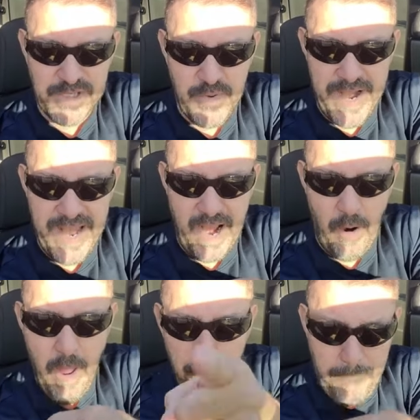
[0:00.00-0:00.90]
right
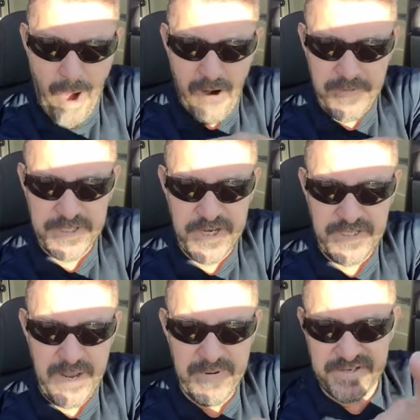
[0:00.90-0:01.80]
now. Poverty
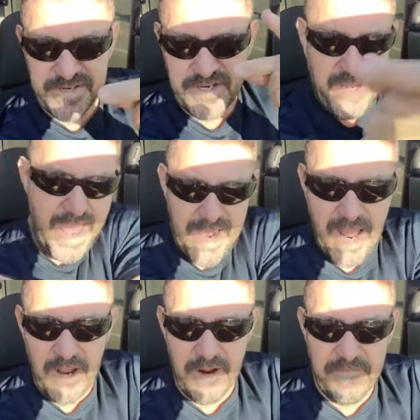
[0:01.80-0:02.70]
demons, get
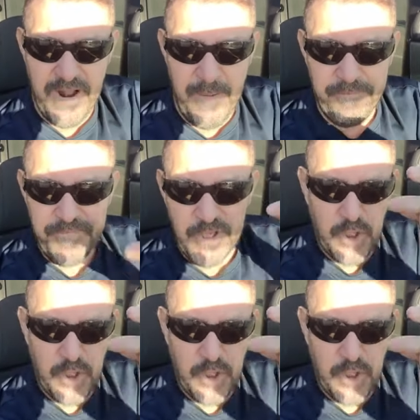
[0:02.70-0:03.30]
out of them.